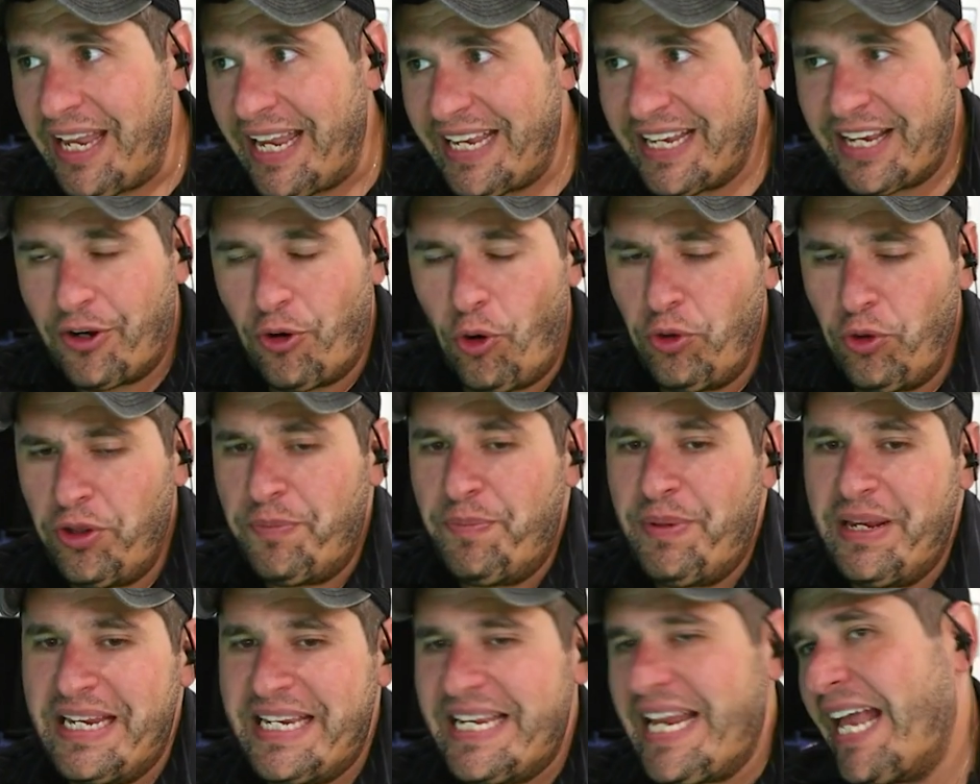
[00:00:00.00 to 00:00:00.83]
It can
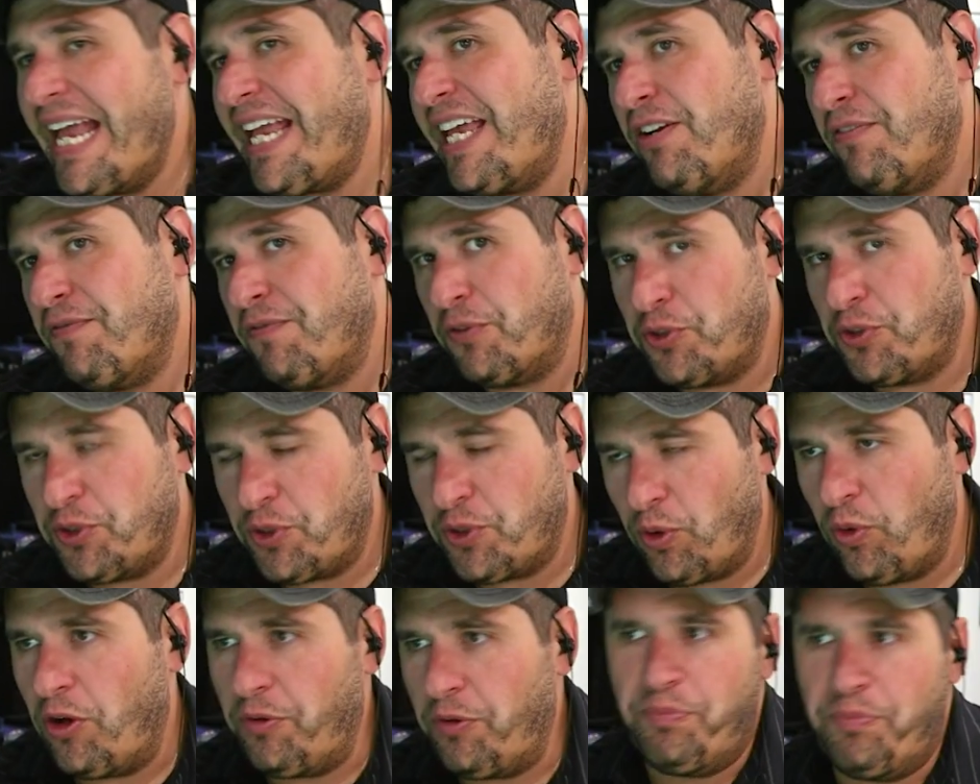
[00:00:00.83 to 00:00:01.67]
only be negative for
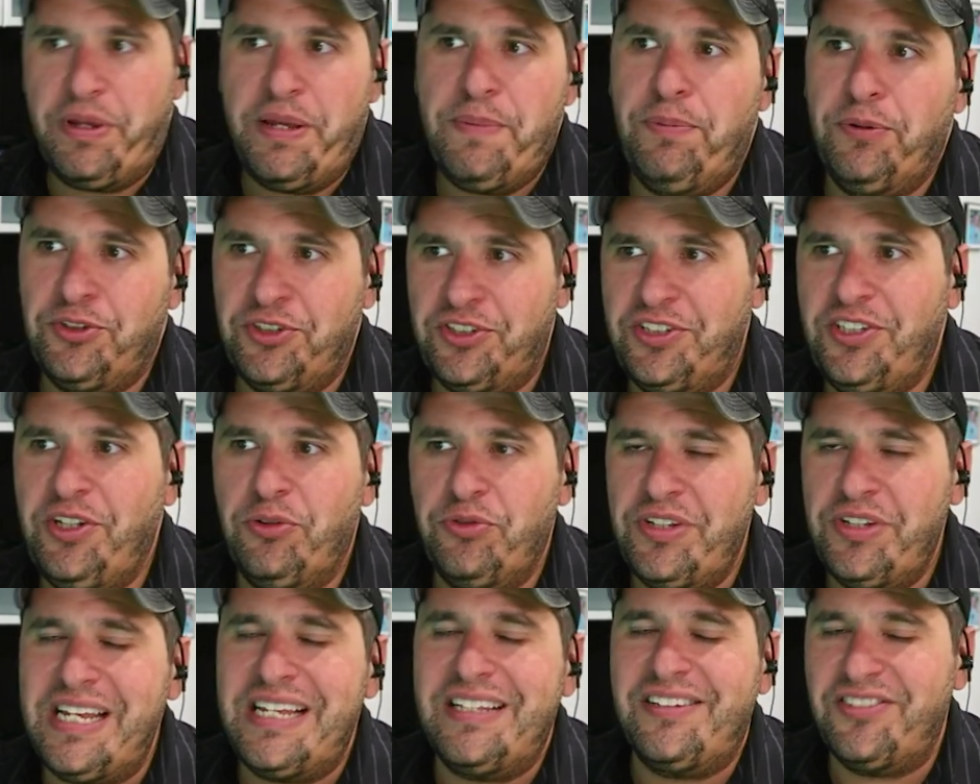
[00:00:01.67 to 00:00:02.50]
so long. People
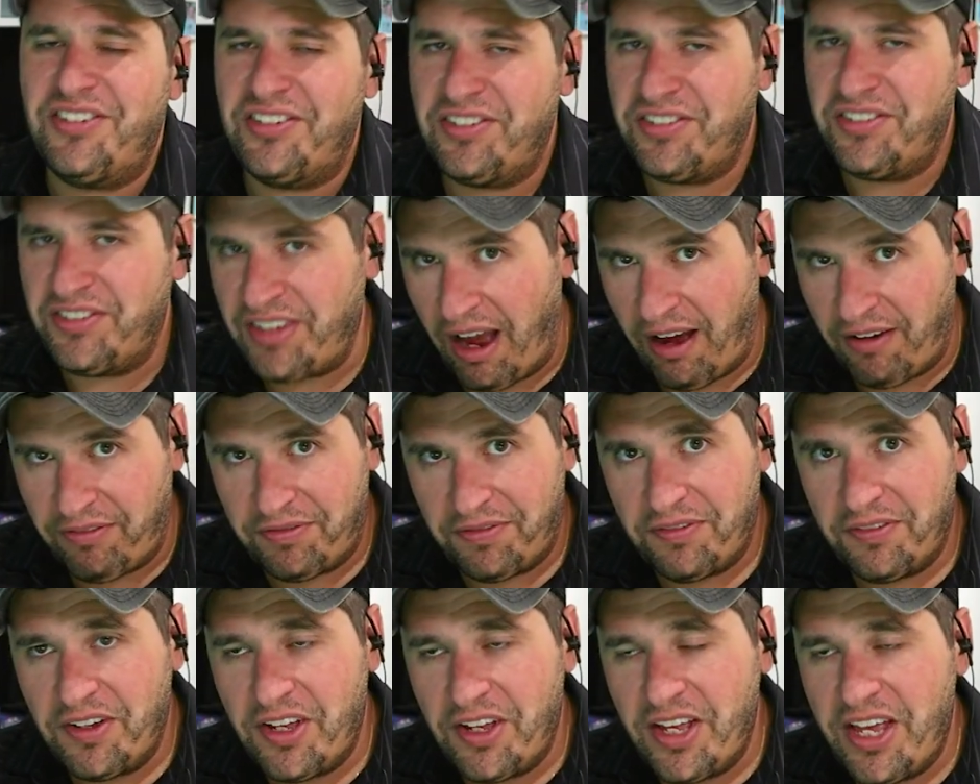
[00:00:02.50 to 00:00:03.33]
still need
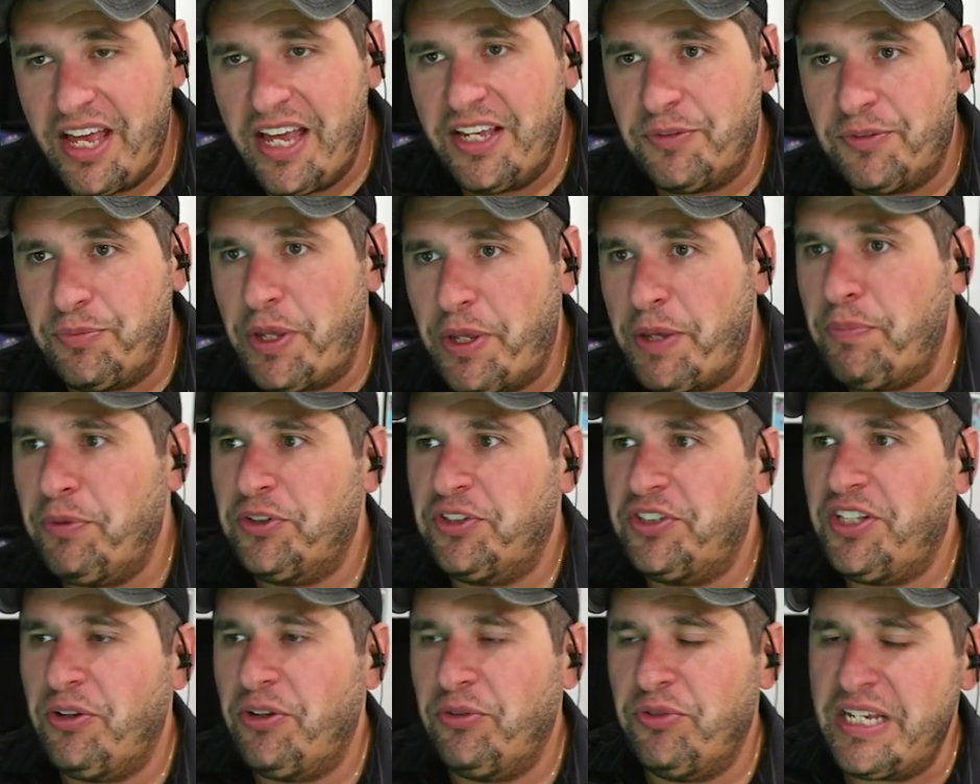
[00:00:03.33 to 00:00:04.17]
stuff. People
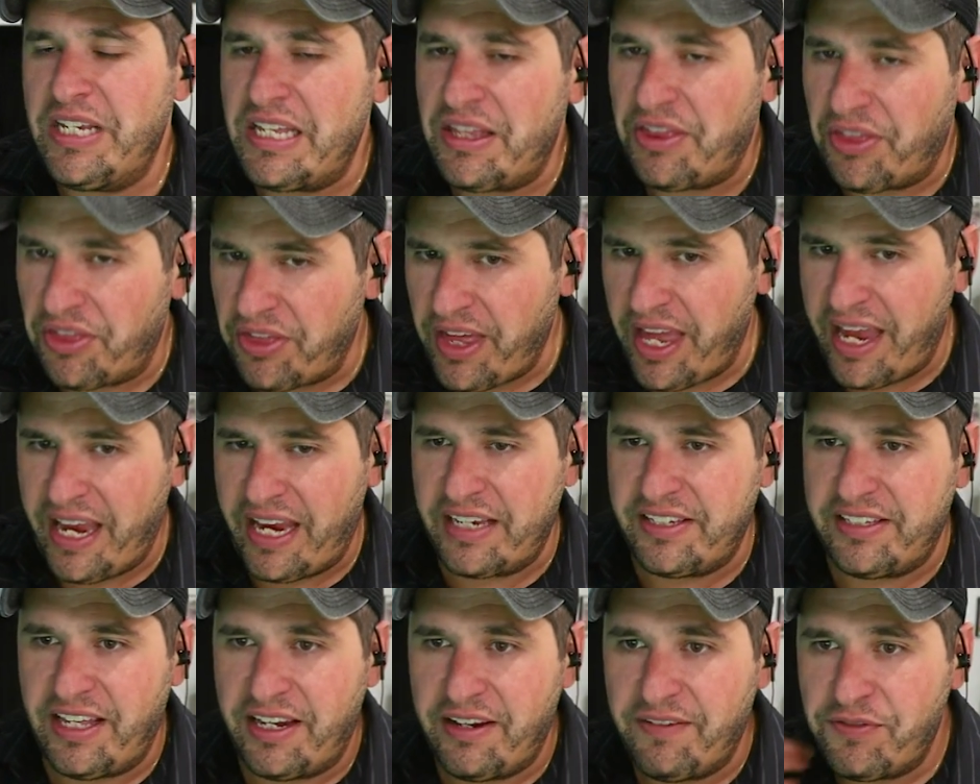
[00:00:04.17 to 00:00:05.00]
still need
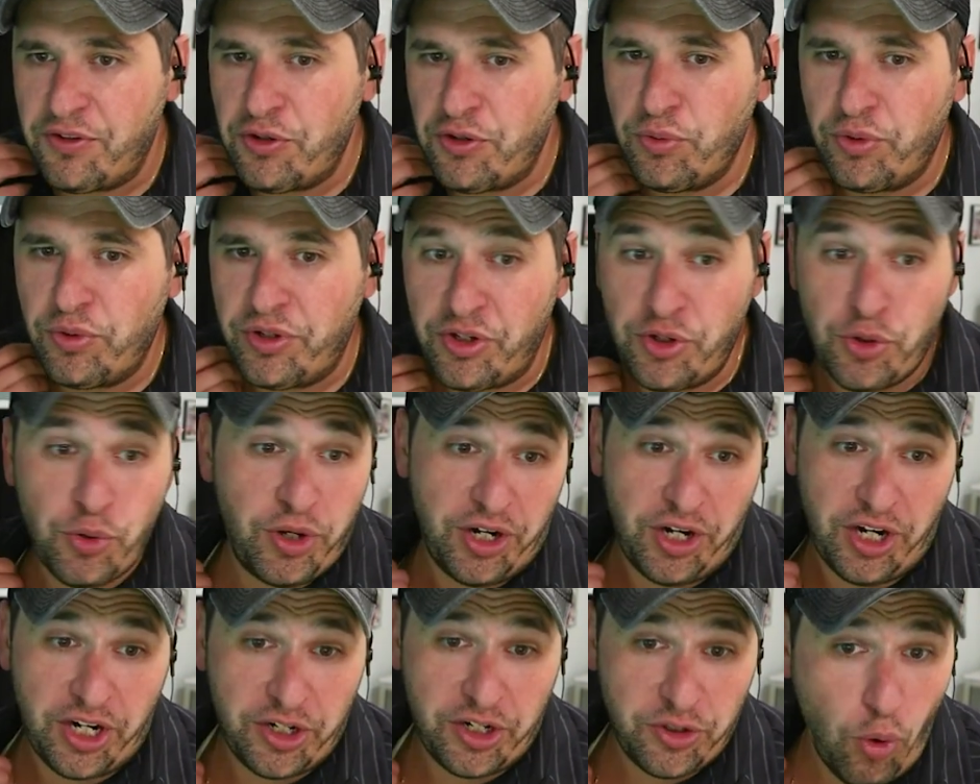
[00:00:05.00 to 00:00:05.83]
things. And if you
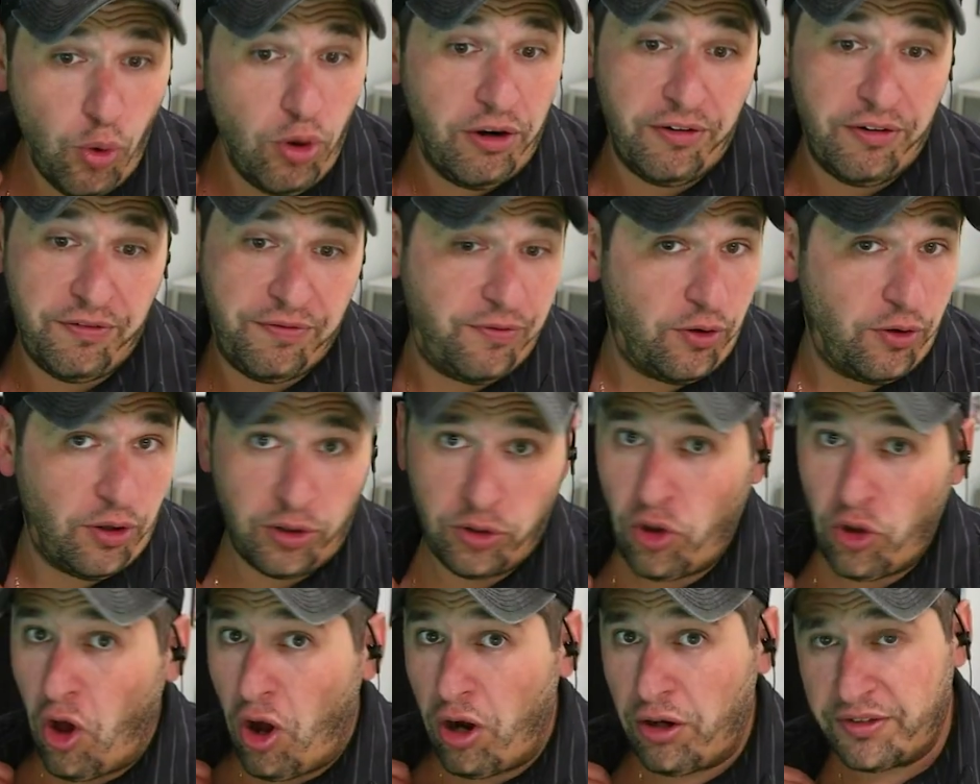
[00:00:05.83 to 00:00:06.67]
can ignore it for a
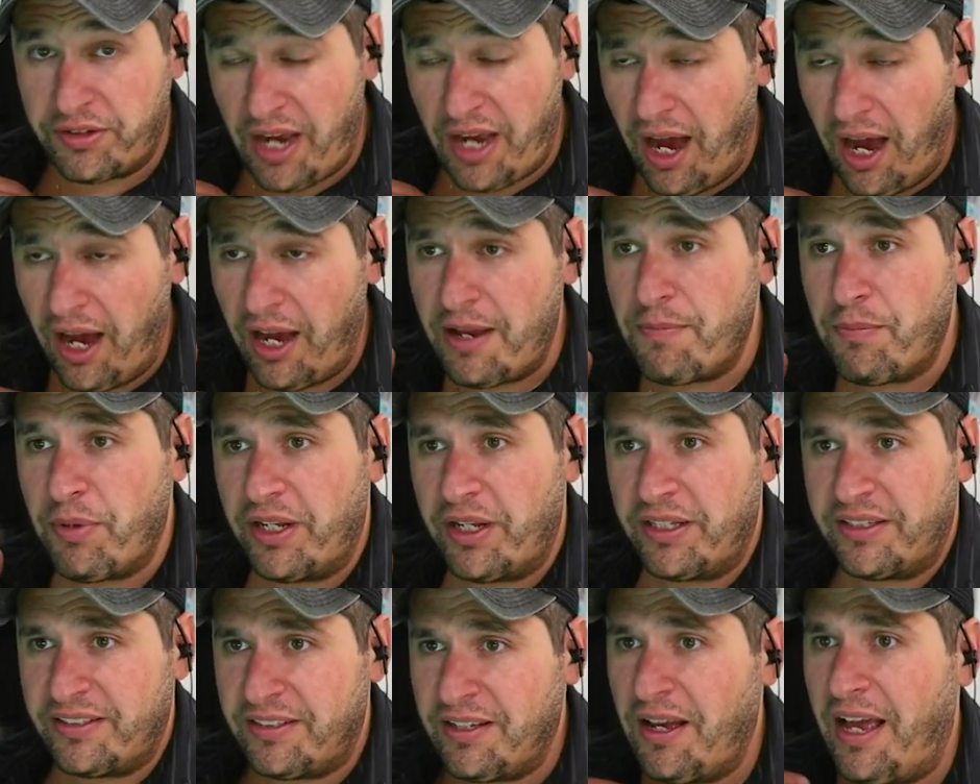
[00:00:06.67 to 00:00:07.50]
long time,
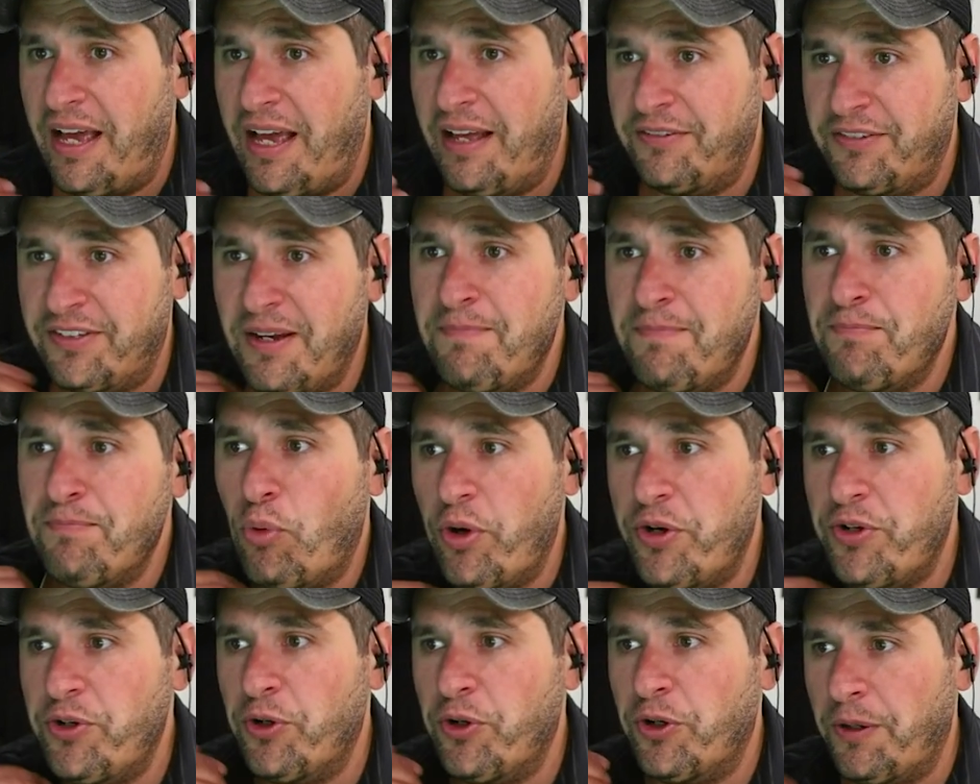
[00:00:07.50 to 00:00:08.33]
but at some
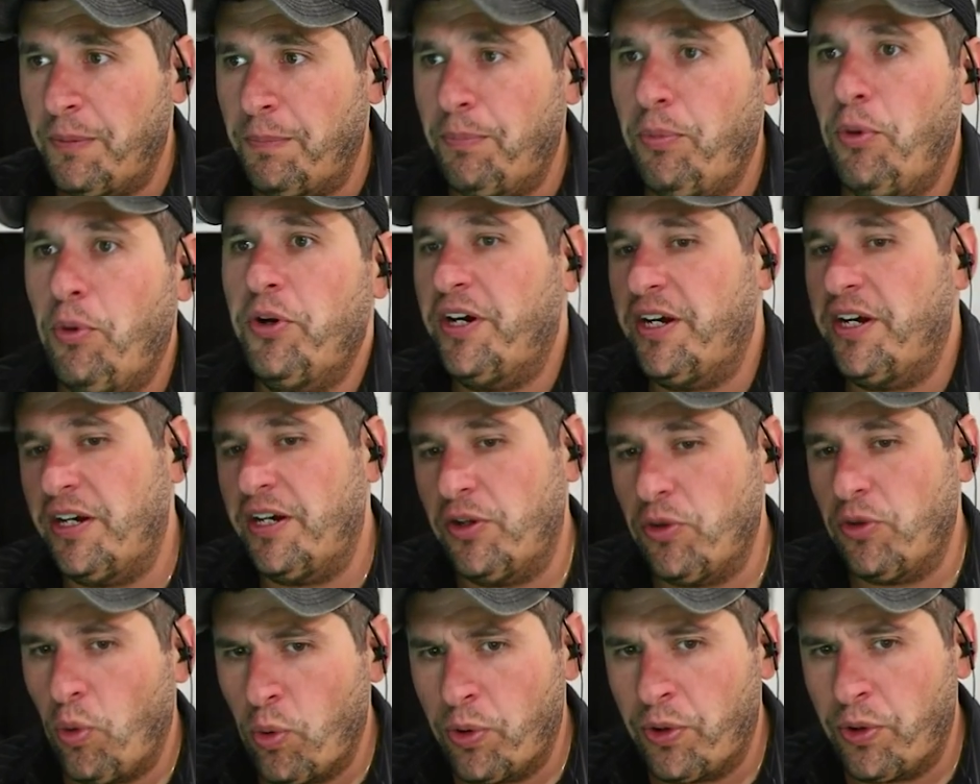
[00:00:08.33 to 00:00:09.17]
point you're going to put in
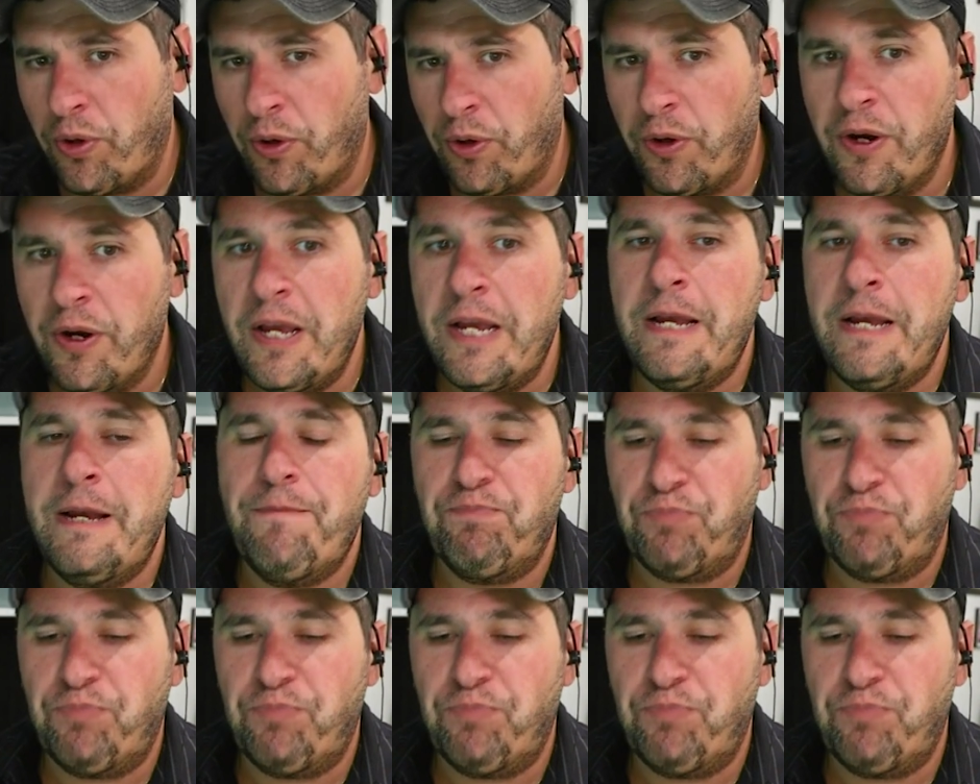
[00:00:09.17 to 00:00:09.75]
an order.